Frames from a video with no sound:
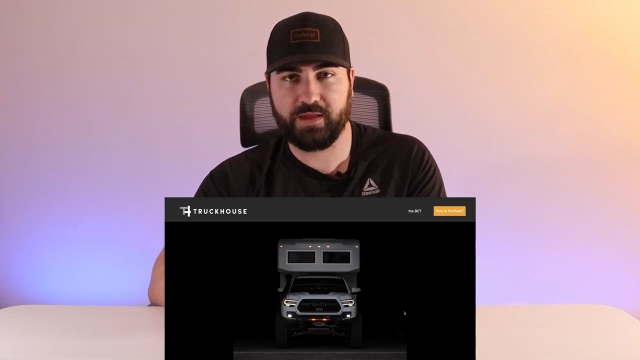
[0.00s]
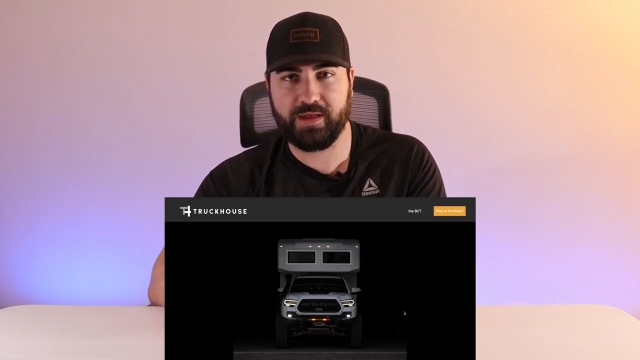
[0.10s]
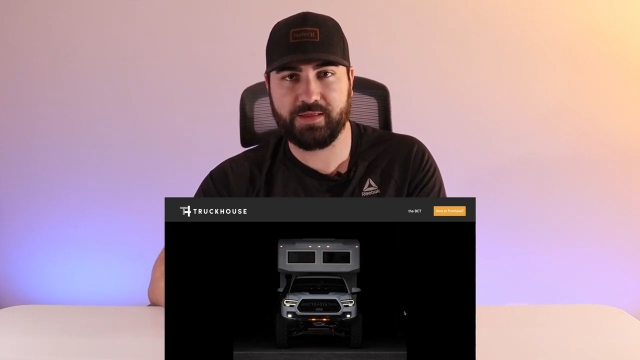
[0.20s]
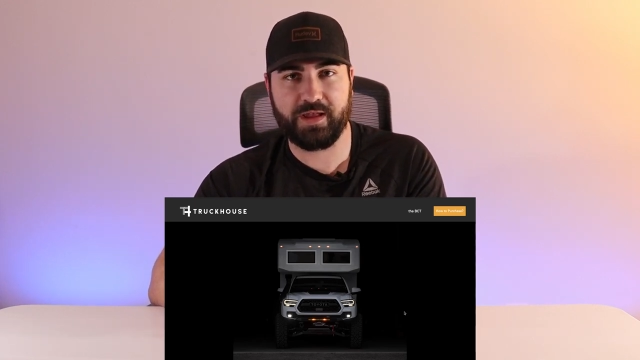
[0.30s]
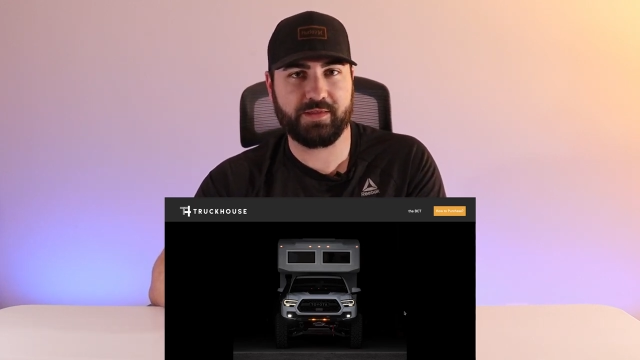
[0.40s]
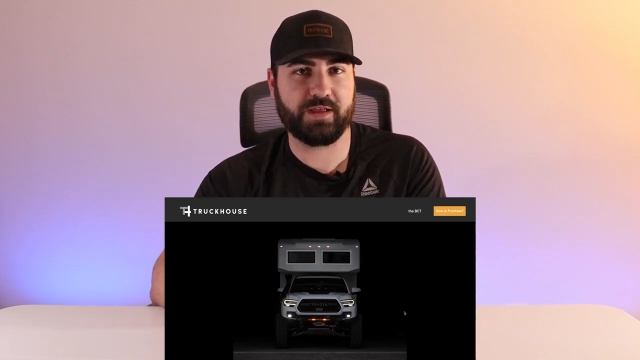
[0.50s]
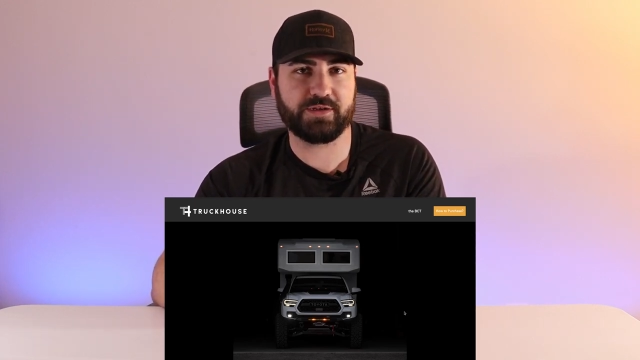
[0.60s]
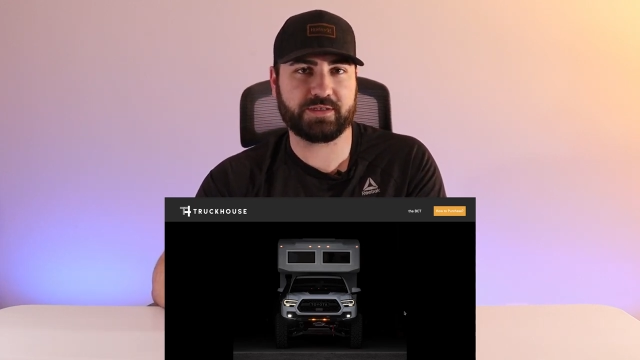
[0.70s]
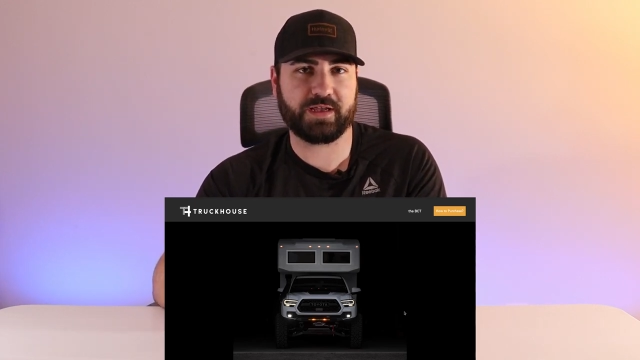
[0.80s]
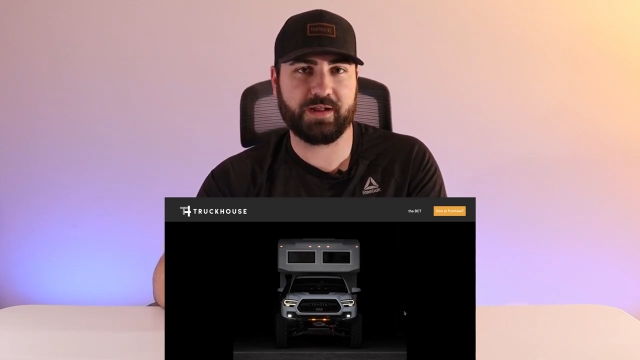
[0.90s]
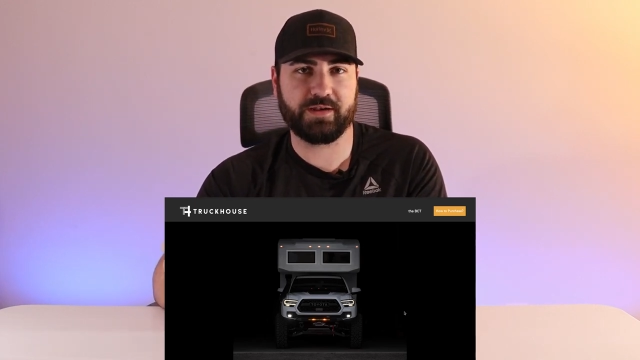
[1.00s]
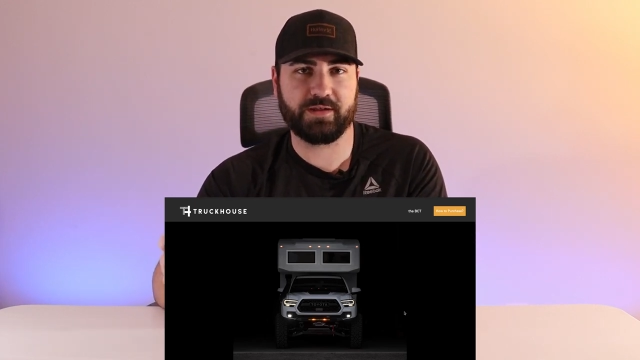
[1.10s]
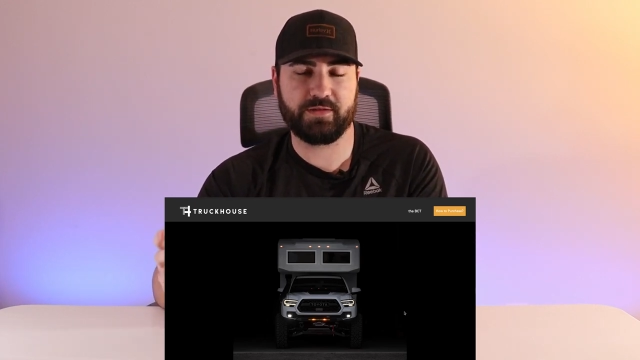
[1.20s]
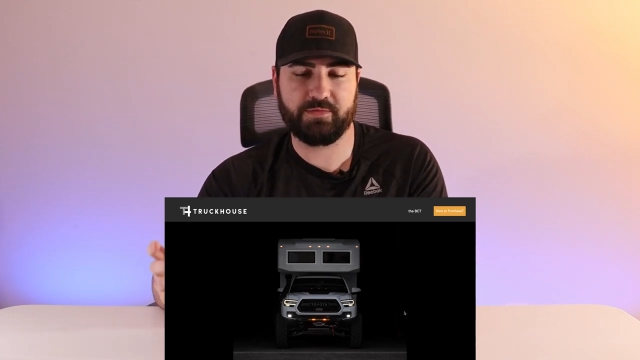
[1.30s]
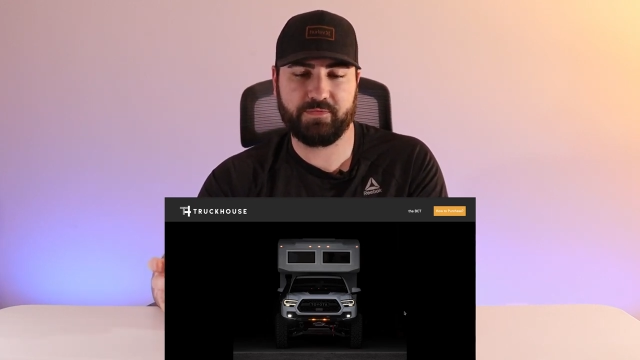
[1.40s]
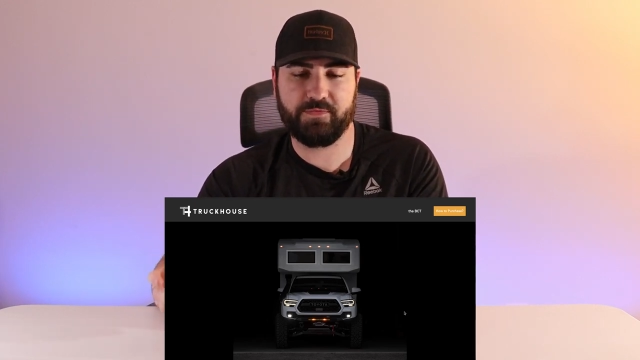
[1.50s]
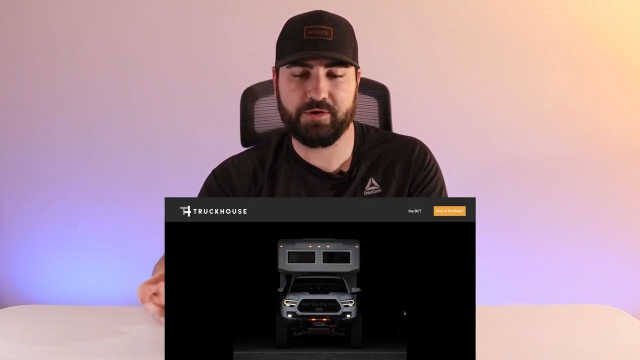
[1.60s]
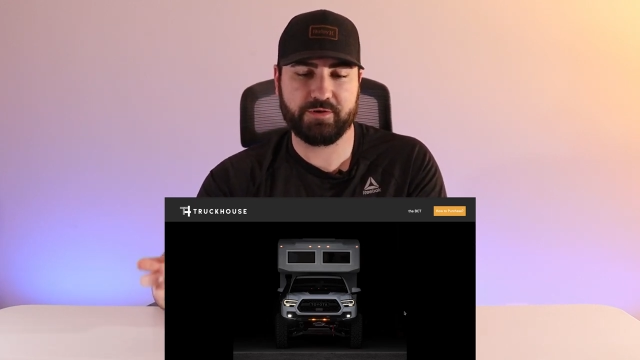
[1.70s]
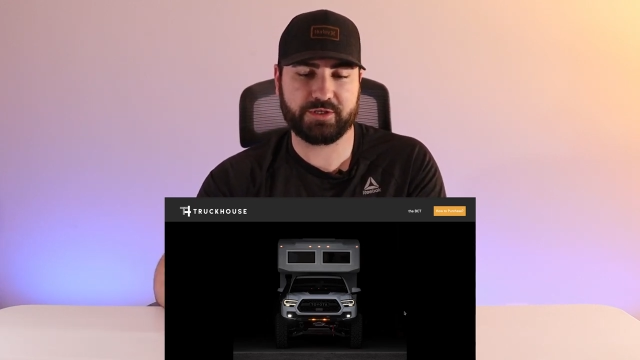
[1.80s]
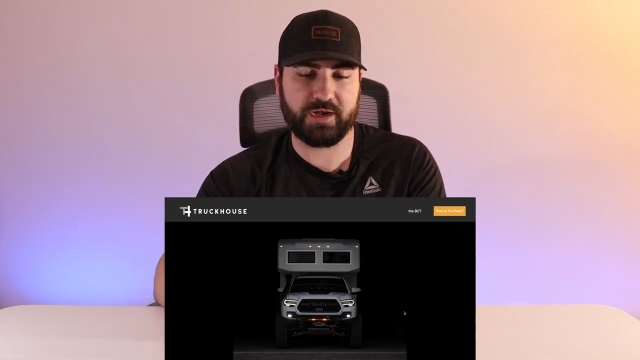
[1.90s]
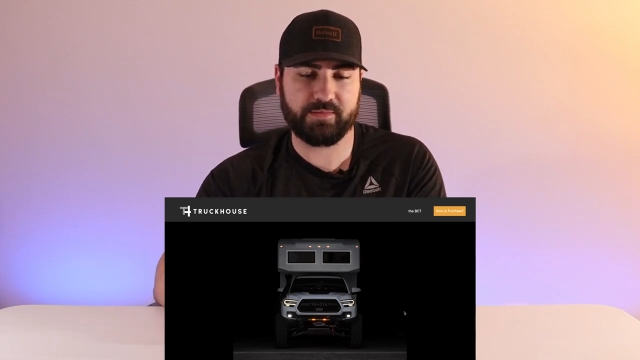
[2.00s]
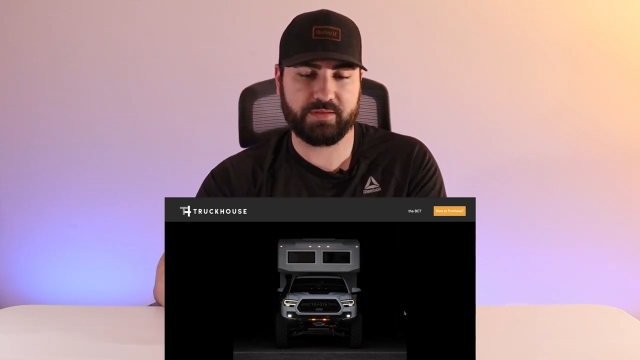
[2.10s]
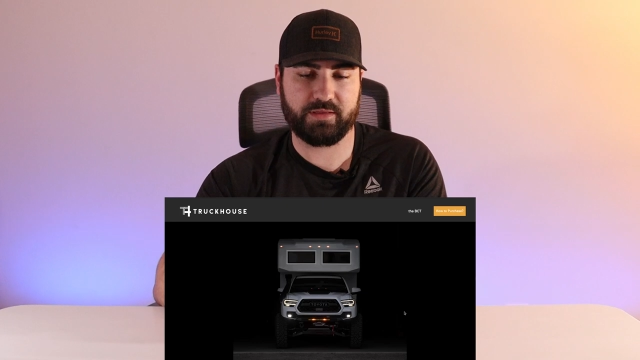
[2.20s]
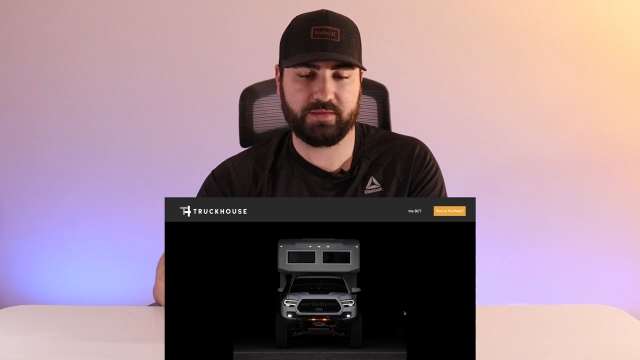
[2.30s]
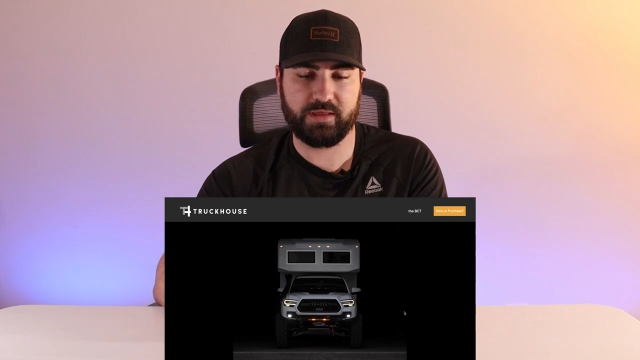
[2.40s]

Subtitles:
and then they just kind of photoshopped